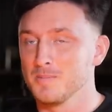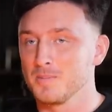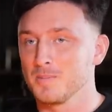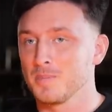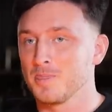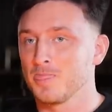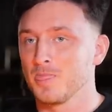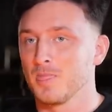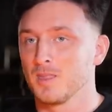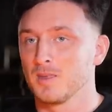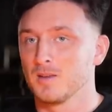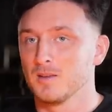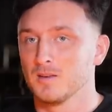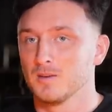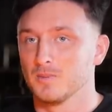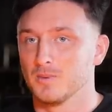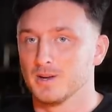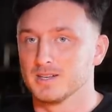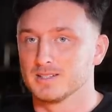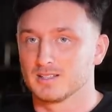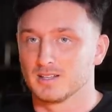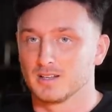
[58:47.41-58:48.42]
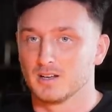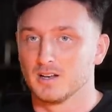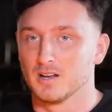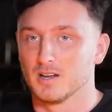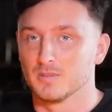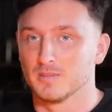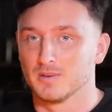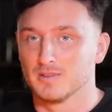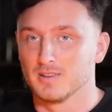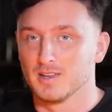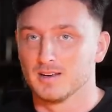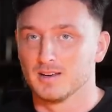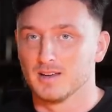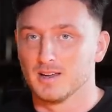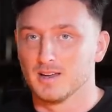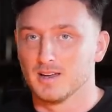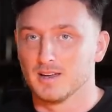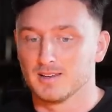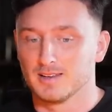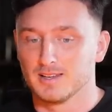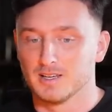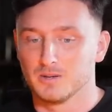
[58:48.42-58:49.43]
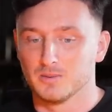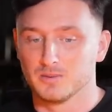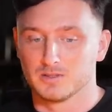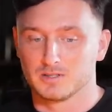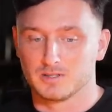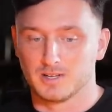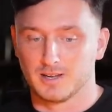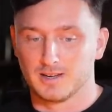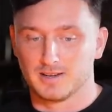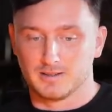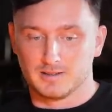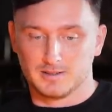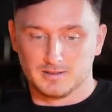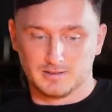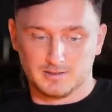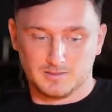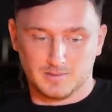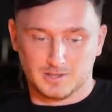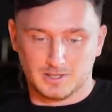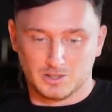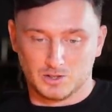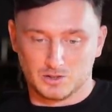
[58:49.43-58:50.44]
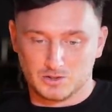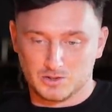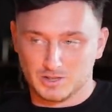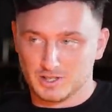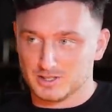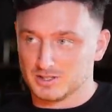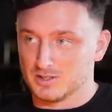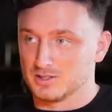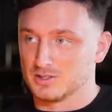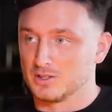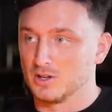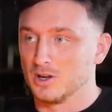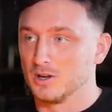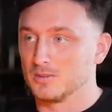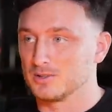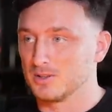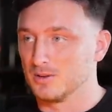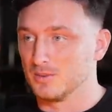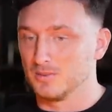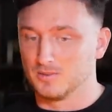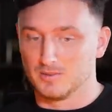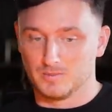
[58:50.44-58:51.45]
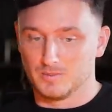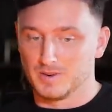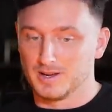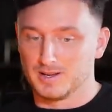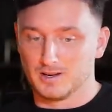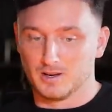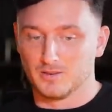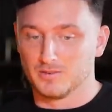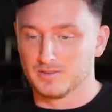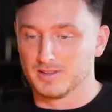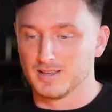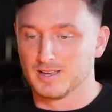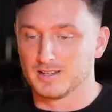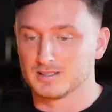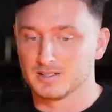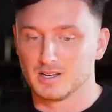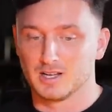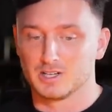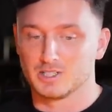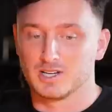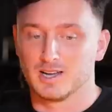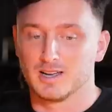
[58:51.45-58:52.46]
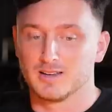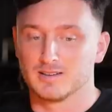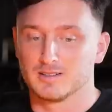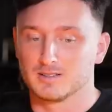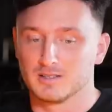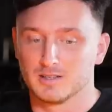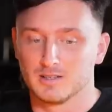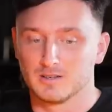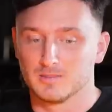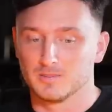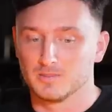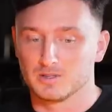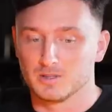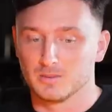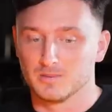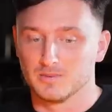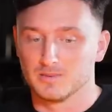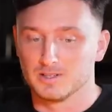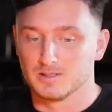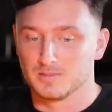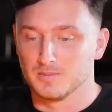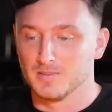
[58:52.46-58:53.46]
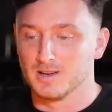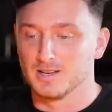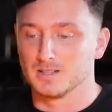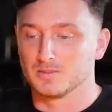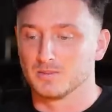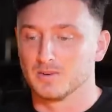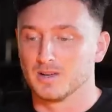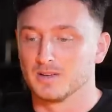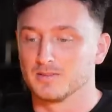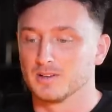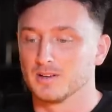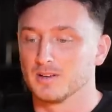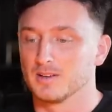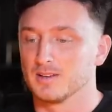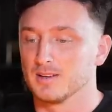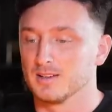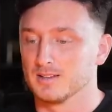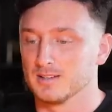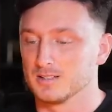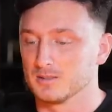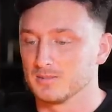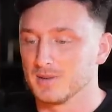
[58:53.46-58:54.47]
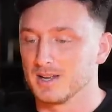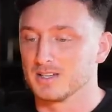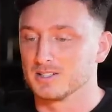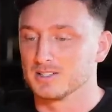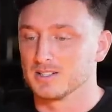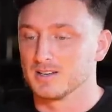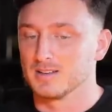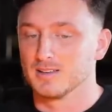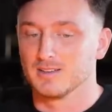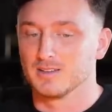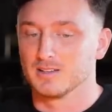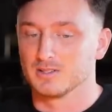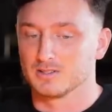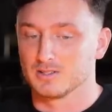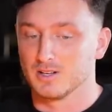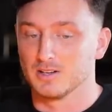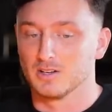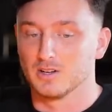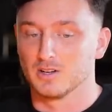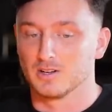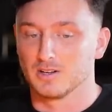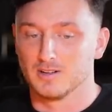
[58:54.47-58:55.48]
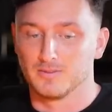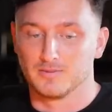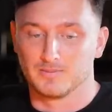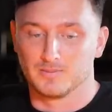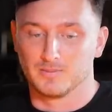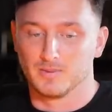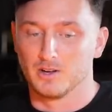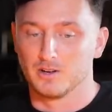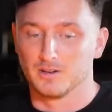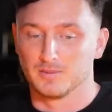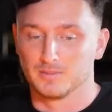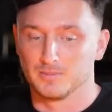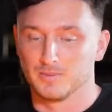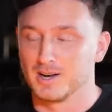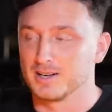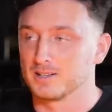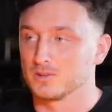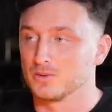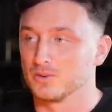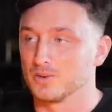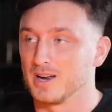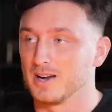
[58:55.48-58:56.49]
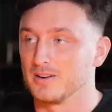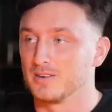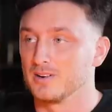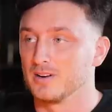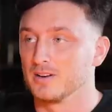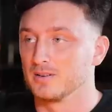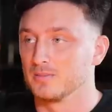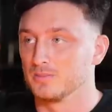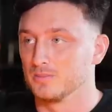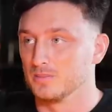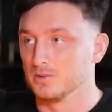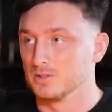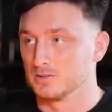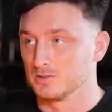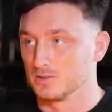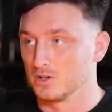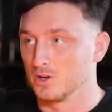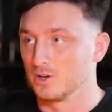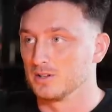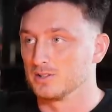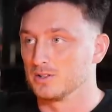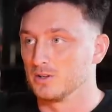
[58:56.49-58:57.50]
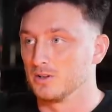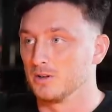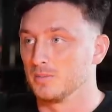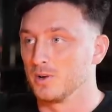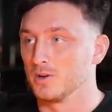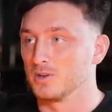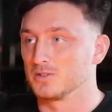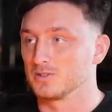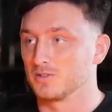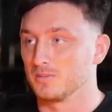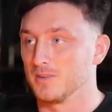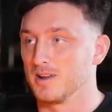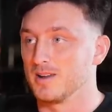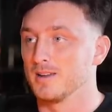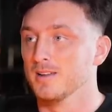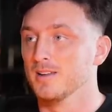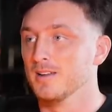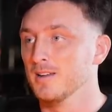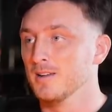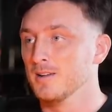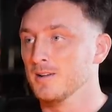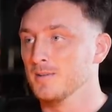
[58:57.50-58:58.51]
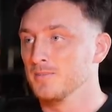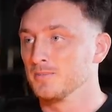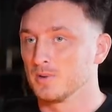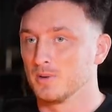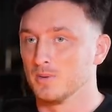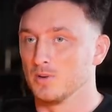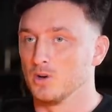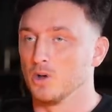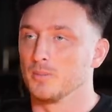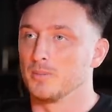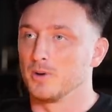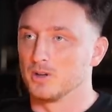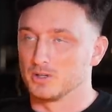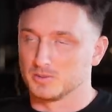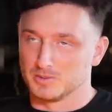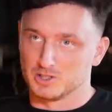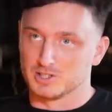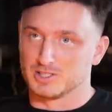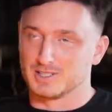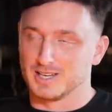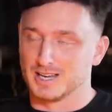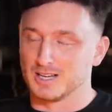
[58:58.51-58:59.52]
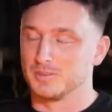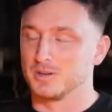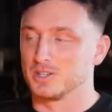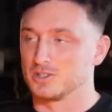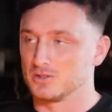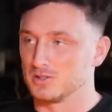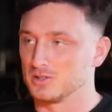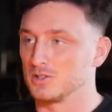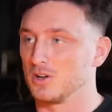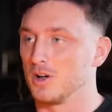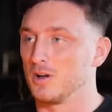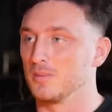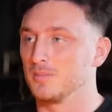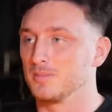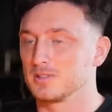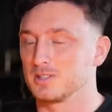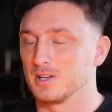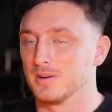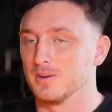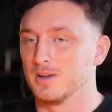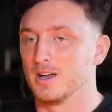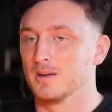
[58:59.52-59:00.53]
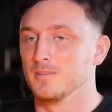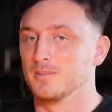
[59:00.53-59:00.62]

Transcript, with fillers: Yeah. Went to the club and then uh, he was like with his entourage at the top. So went over there, started chatting to some of his mates or whatever and his manager. And there's like, look, I own a brand called Hera. Would Conor do a post for me? well, not a post, but just take a picture of the top. So yeah.